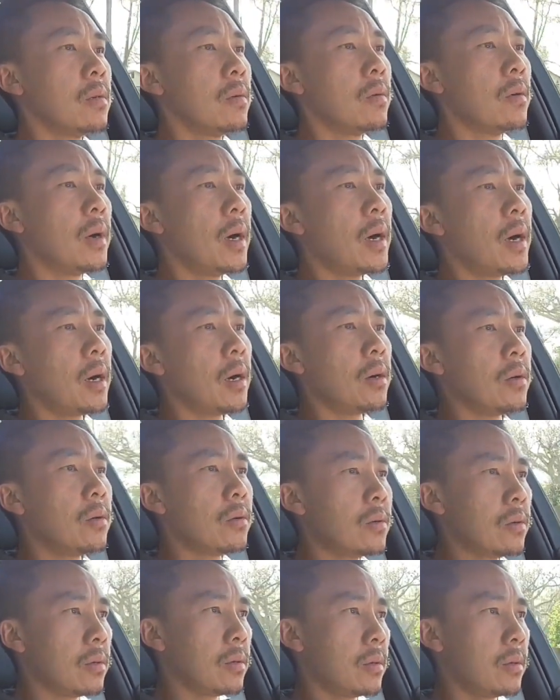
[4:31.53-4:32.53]
Wow.
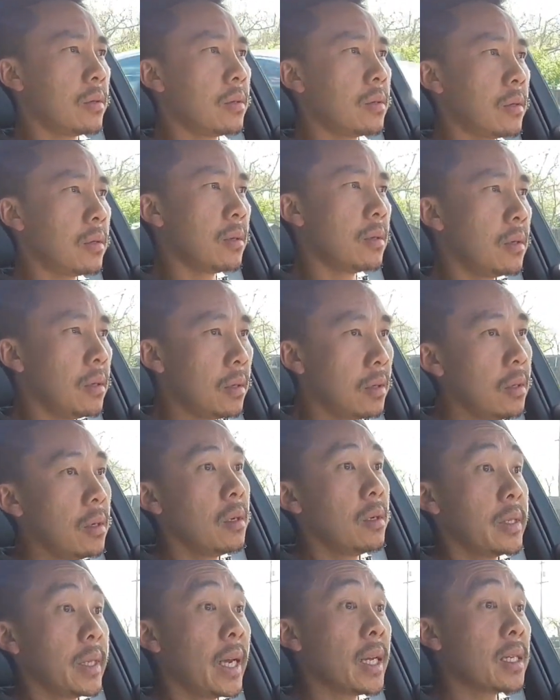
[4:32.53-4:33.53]

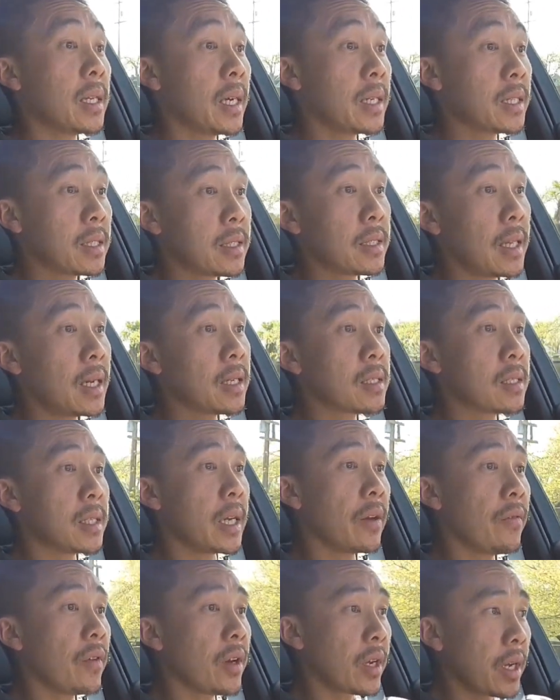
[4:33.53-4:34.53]
That's
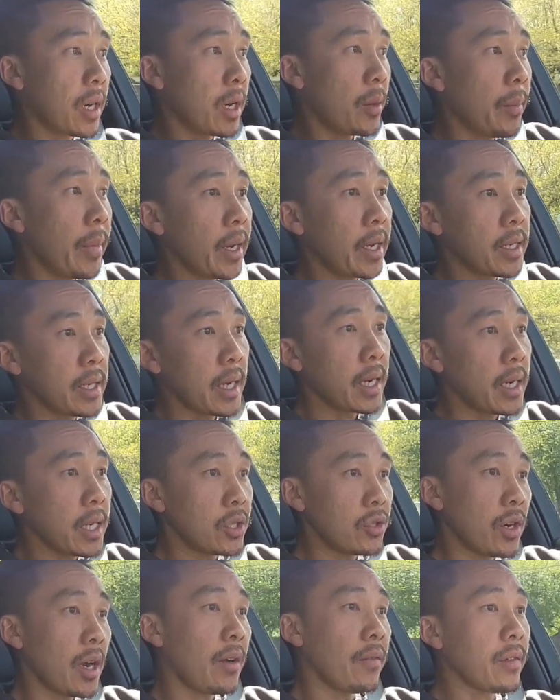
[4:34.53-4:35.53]
definitely gonna make daily
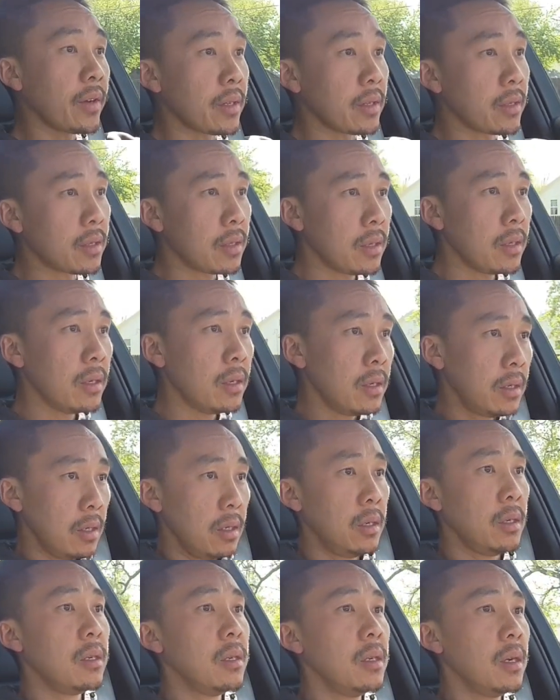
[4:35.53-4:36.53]

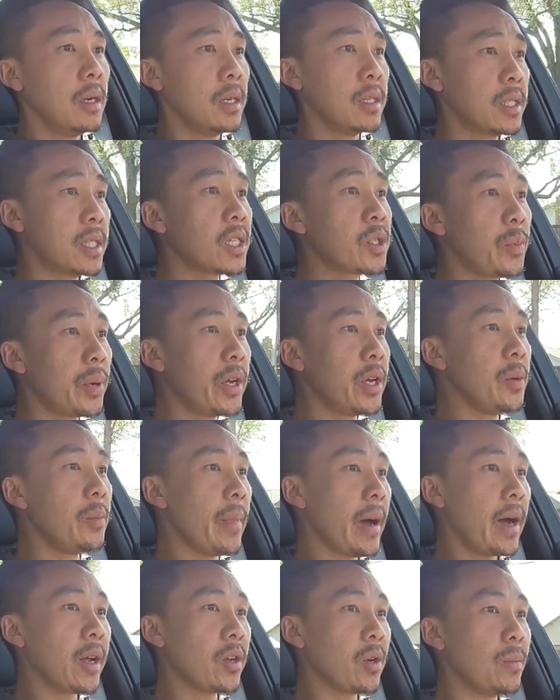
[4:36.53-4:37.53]
driving a 6-speed
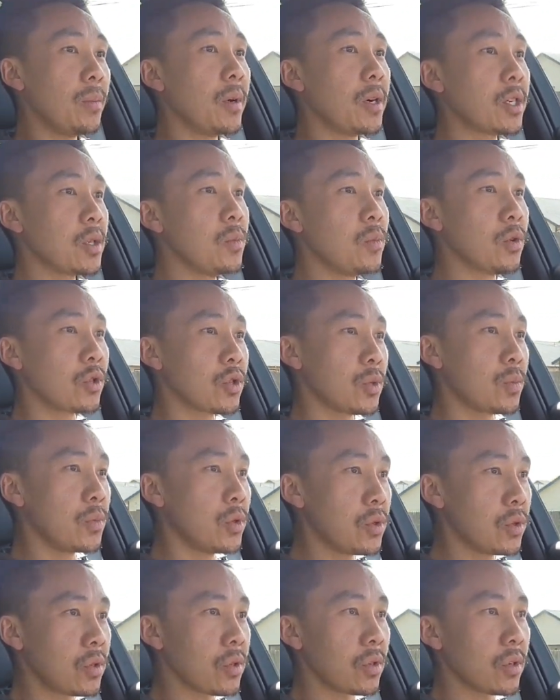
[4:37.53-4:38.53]
manual much more
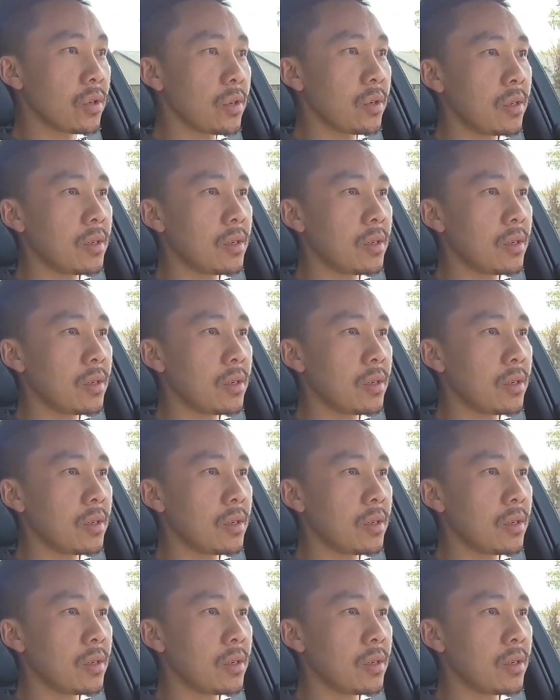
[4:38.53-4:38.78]
smoother.